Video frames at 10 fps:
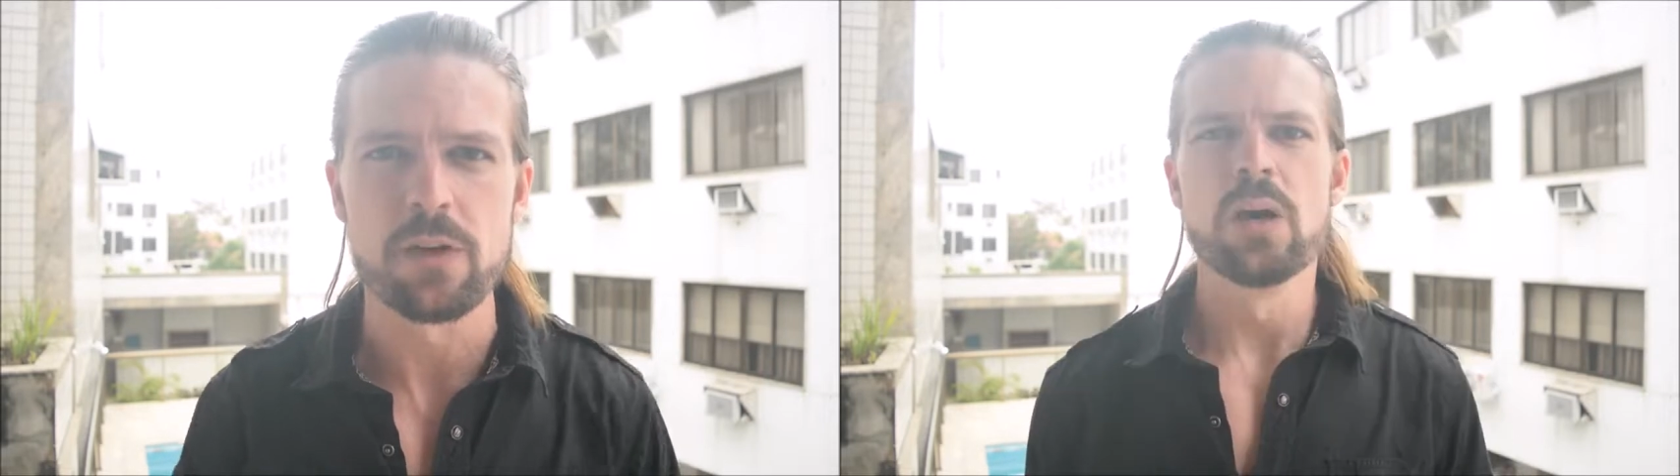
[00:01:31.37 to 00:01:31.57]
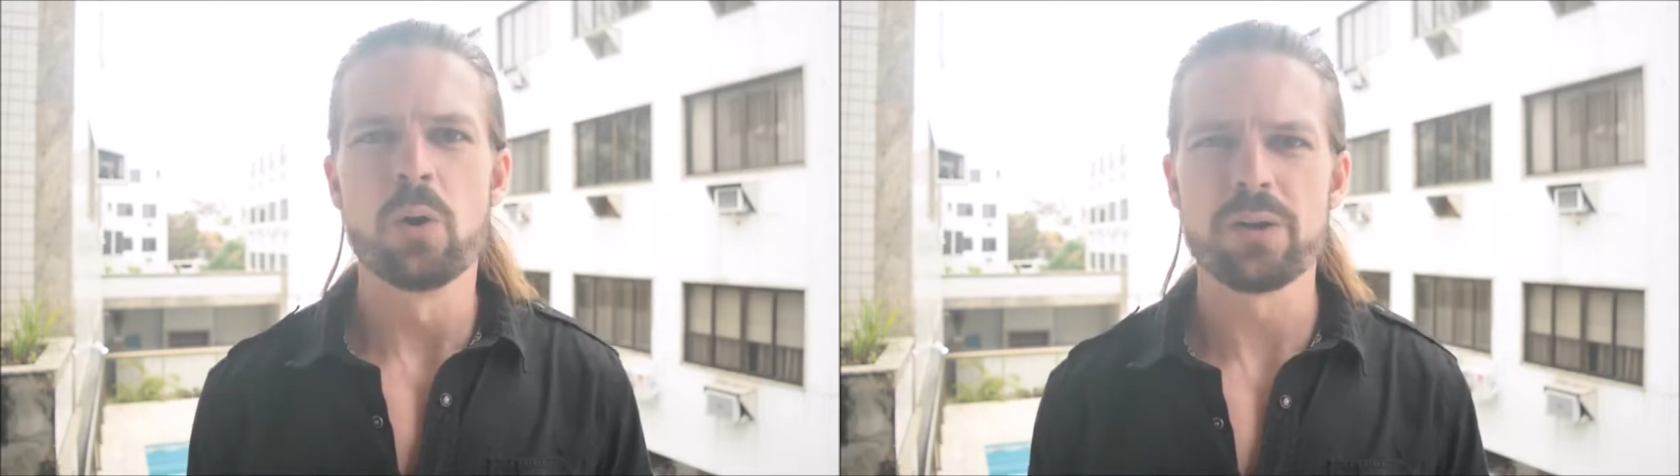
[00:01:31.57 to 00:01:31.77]

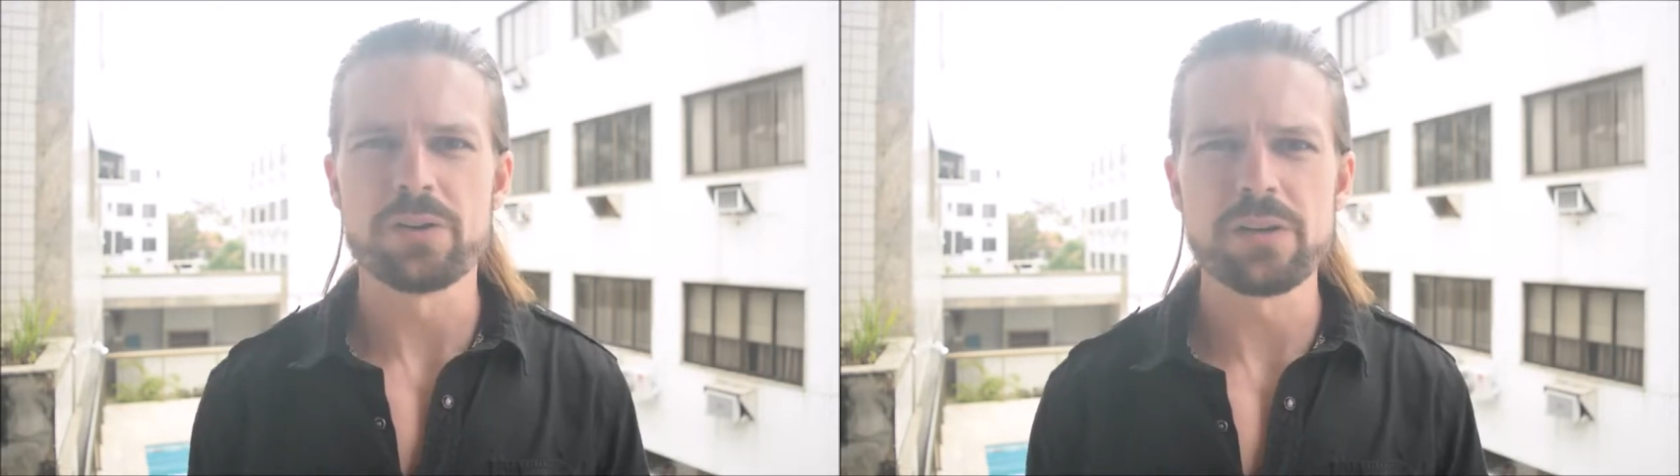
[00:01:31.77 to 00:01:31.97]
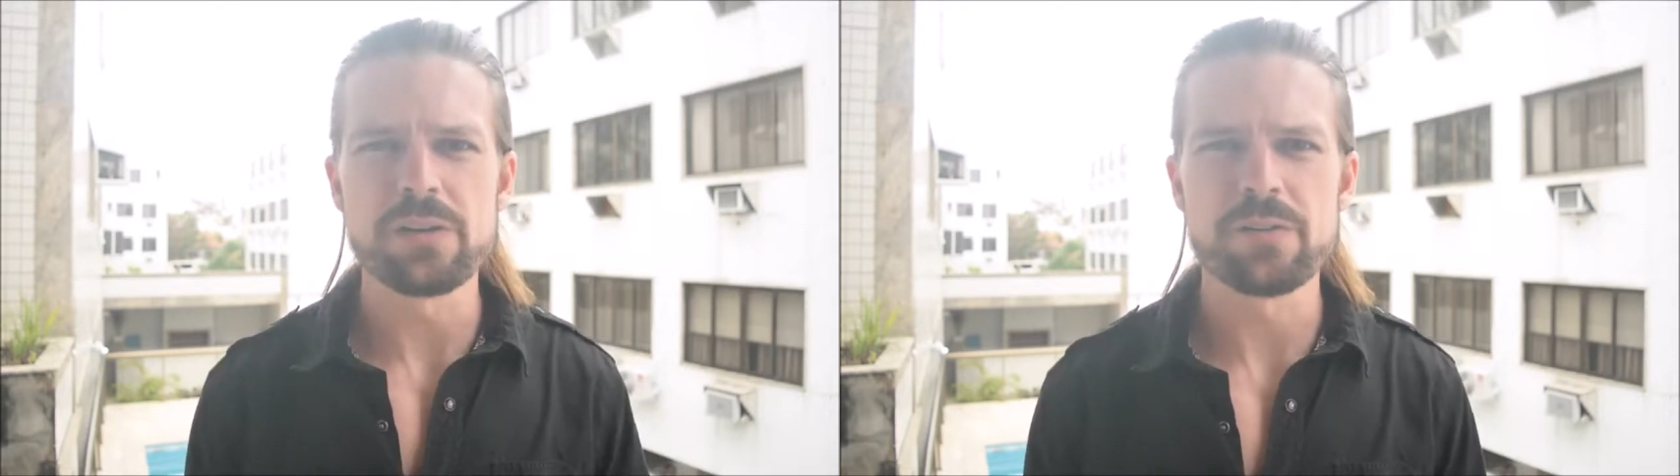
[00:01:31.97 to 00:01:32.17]
Or it
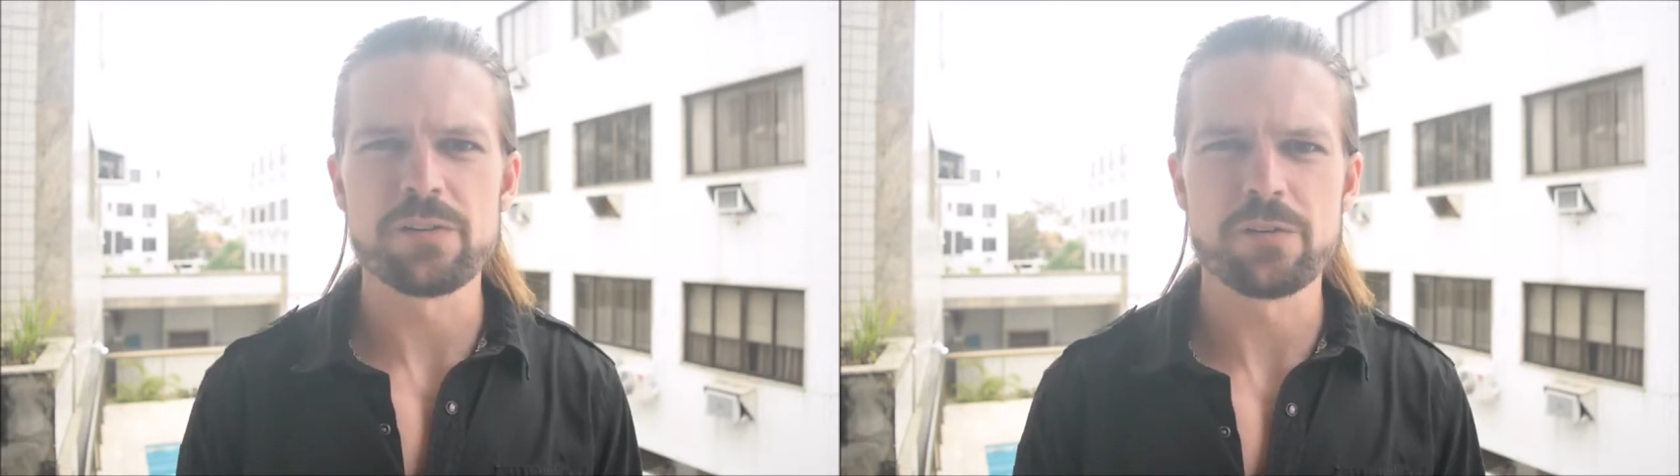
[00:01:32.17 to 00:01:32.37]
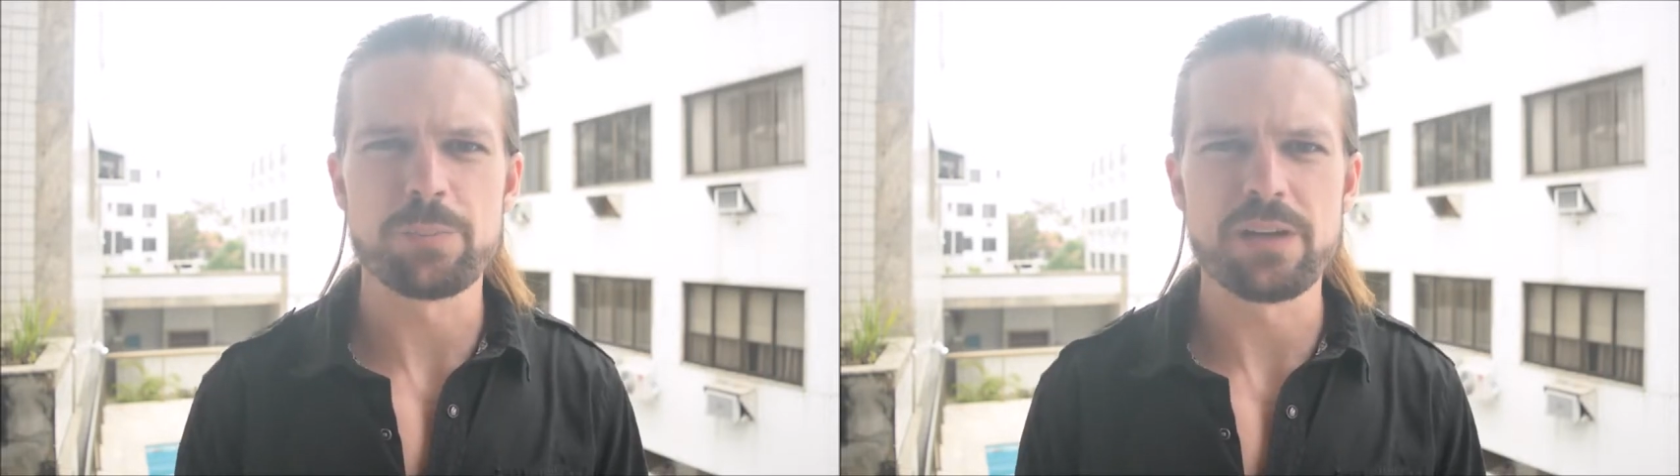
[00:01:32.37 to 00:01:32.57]
could even
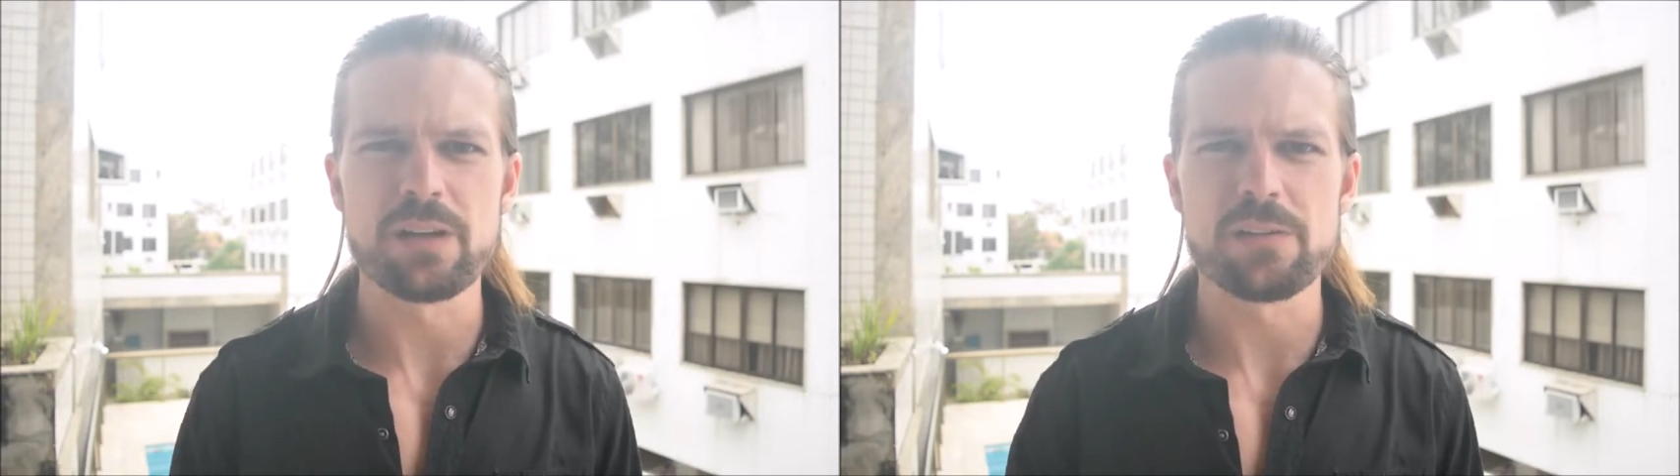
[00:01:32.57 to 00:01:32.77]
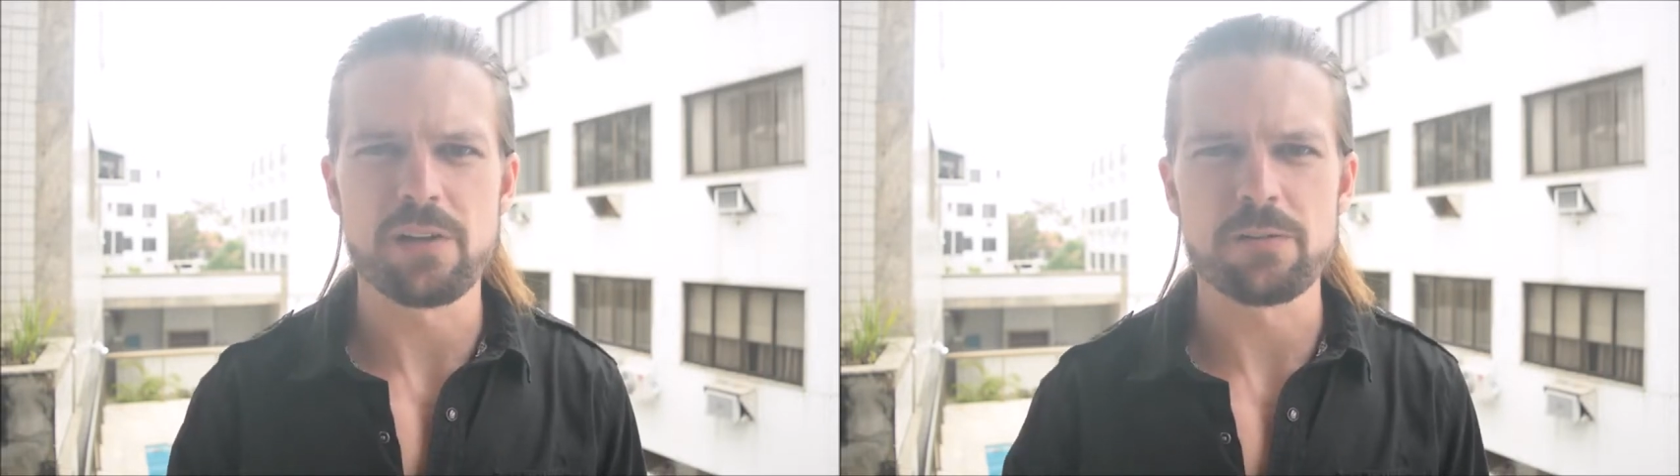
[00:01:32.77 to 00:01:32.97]
just be
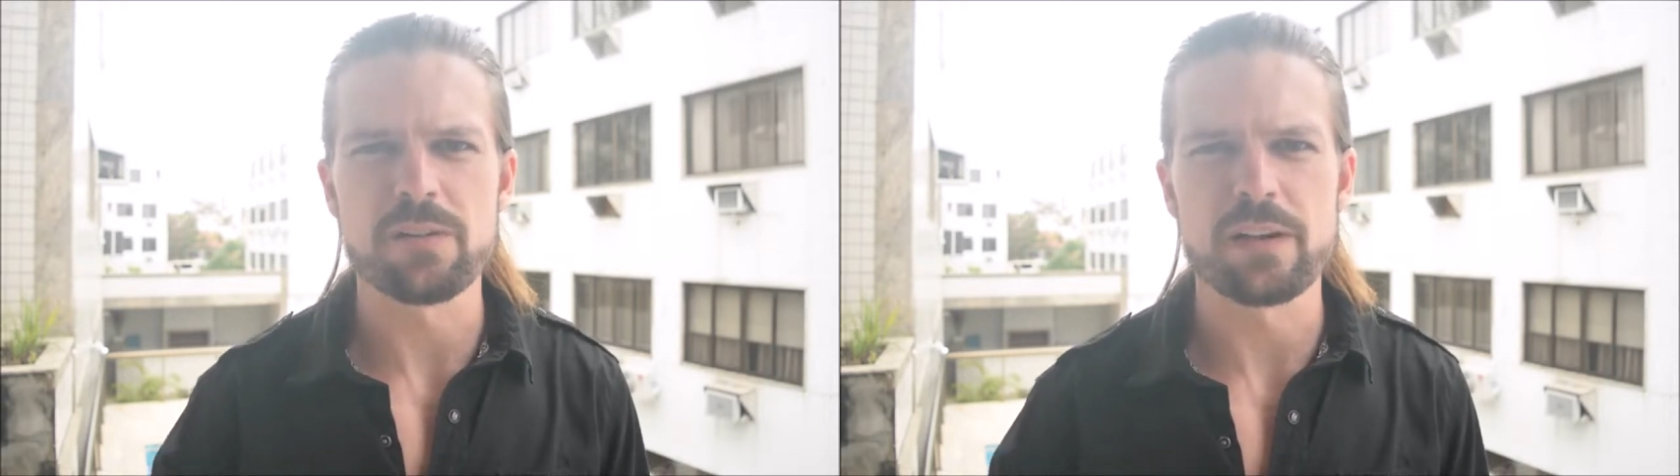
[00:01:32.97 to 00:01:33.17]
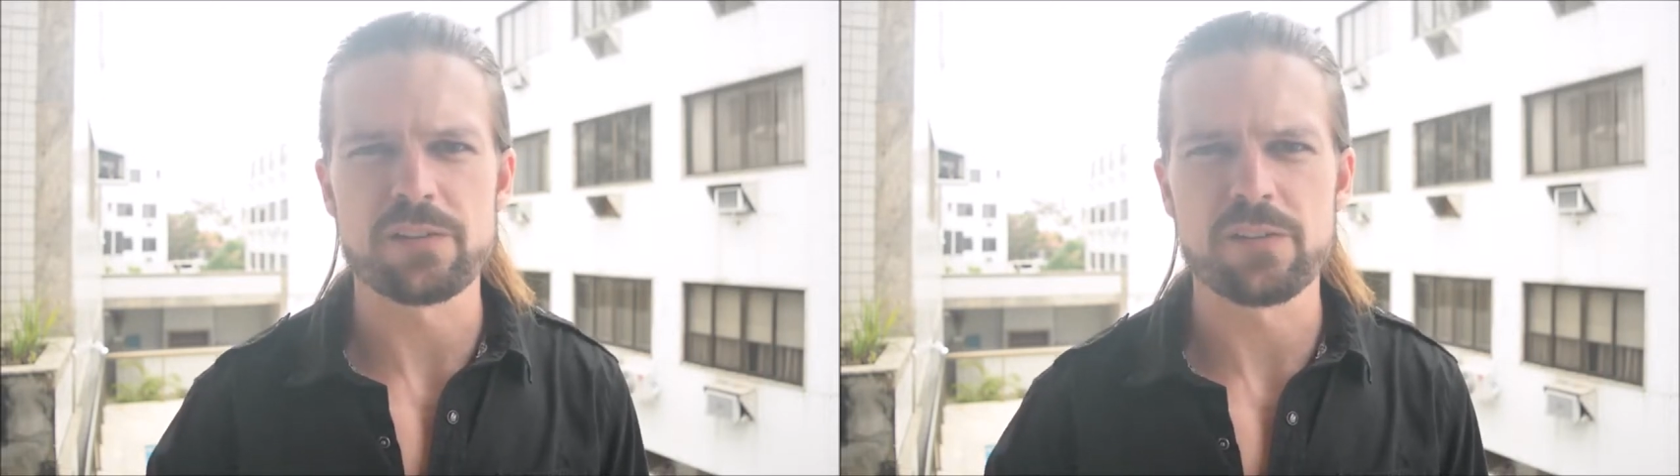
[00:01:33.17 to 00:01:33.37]
a generalized